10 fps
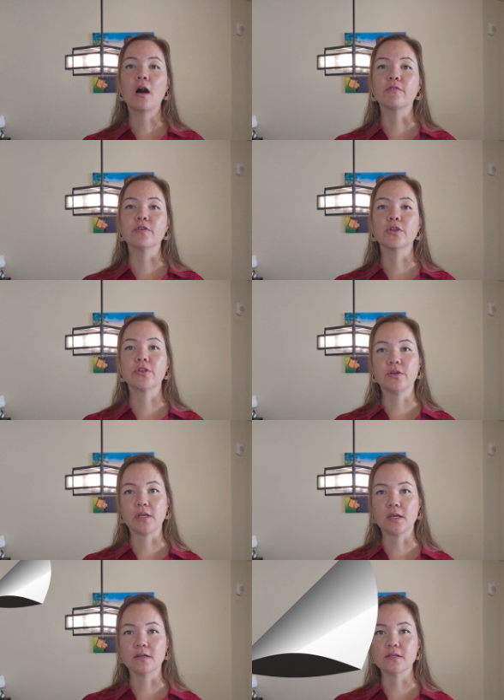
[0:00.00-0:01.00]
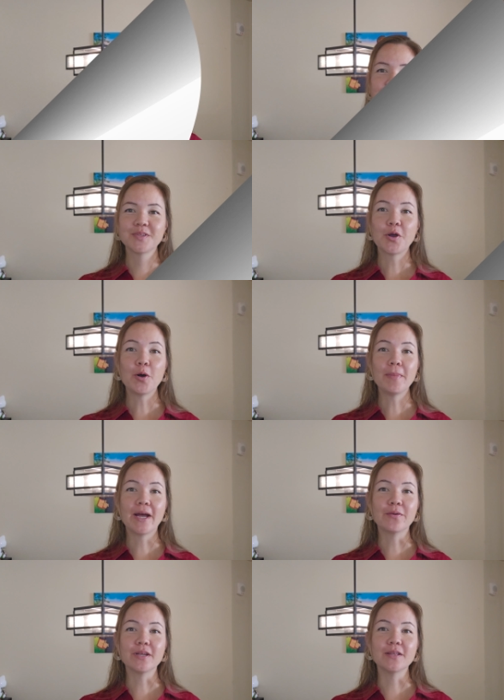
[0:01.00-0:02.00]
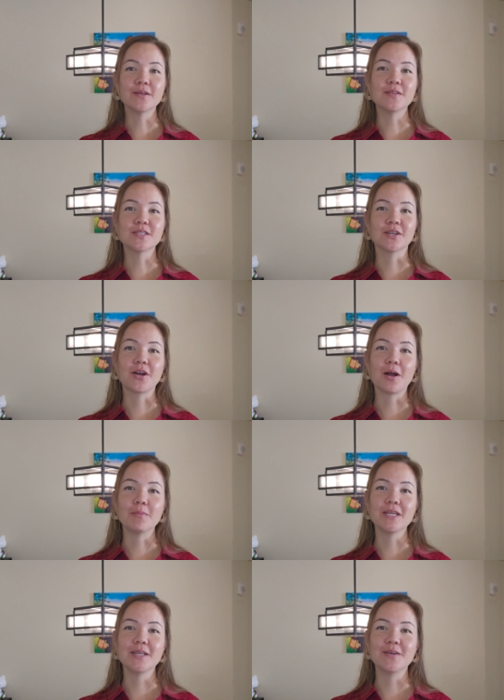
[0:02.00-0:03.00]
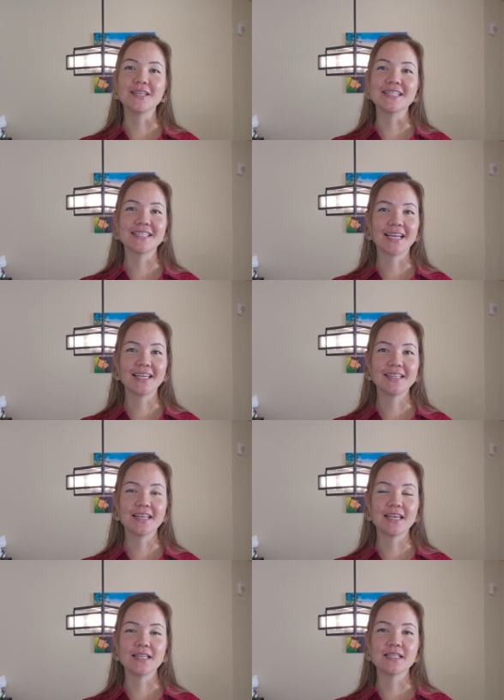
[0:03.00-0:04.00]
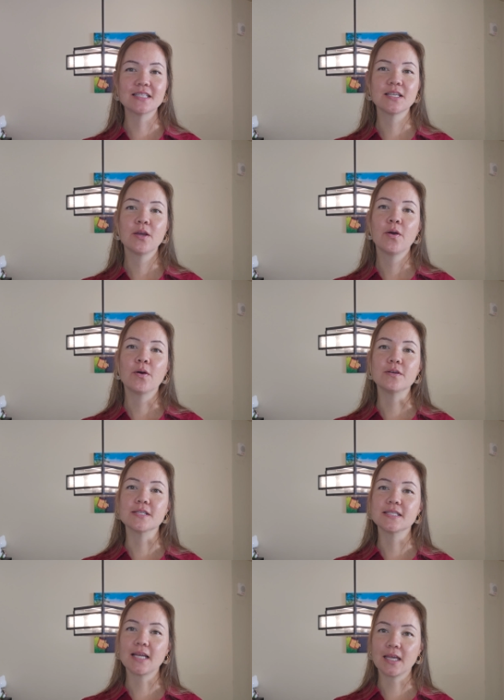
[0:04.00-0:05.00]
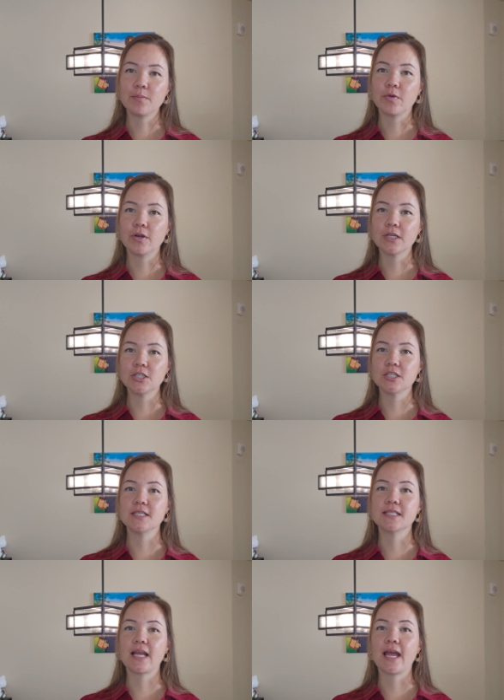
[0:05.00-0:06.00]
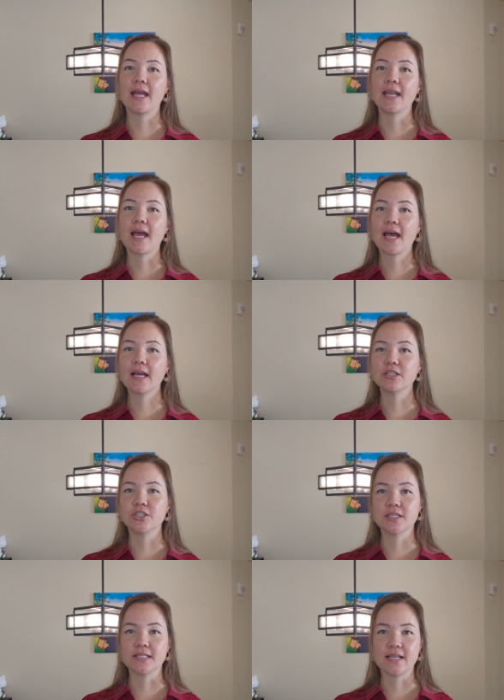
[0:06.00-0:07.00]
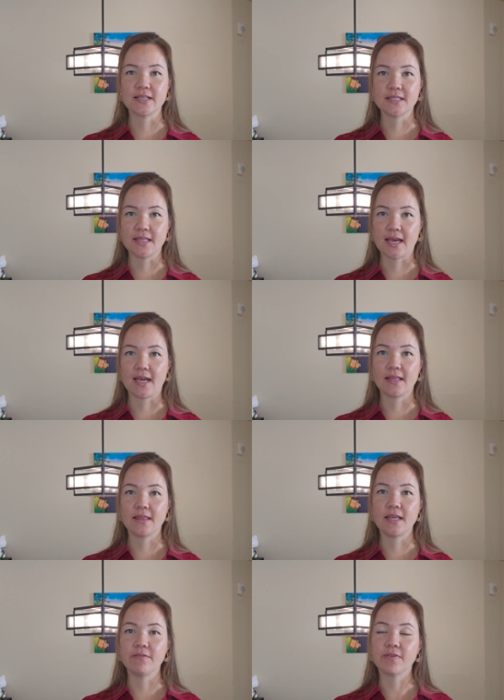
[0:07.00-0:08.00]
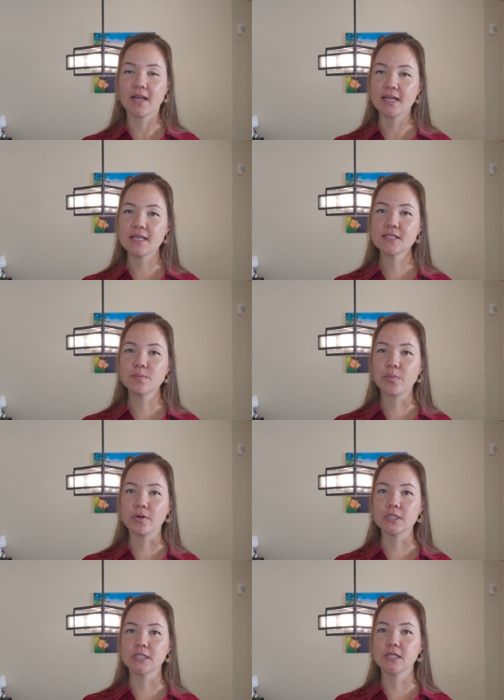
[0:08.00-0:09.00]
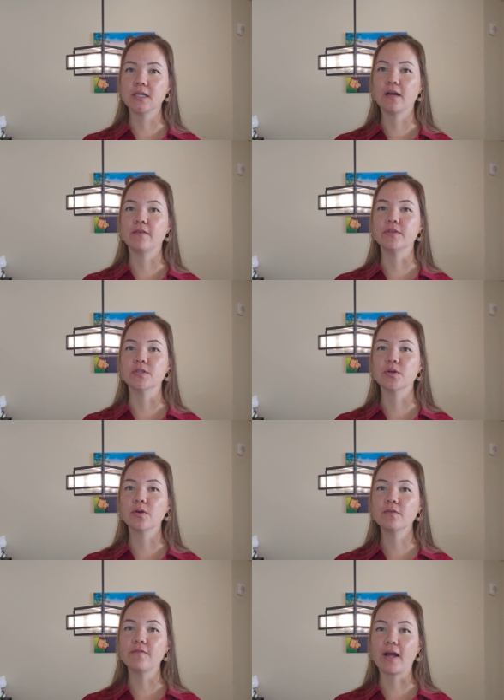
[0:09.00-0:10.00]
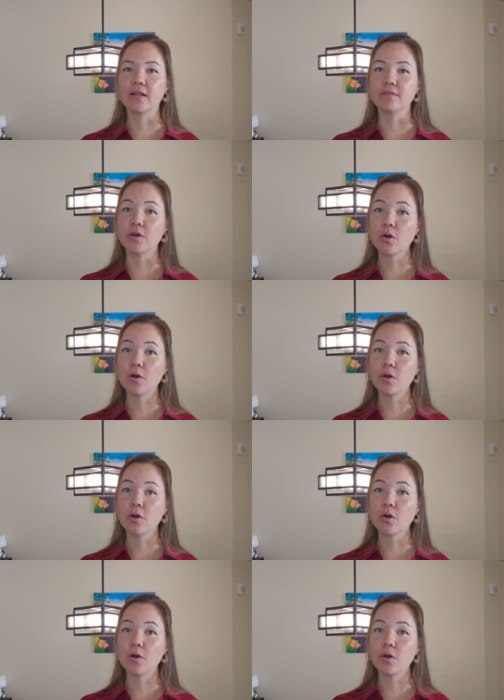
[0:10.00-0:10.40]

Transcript: offer 30 years. Home equity loans are commonly known as second liens or second mortgages and act just as that. They finance a portion of the total value of the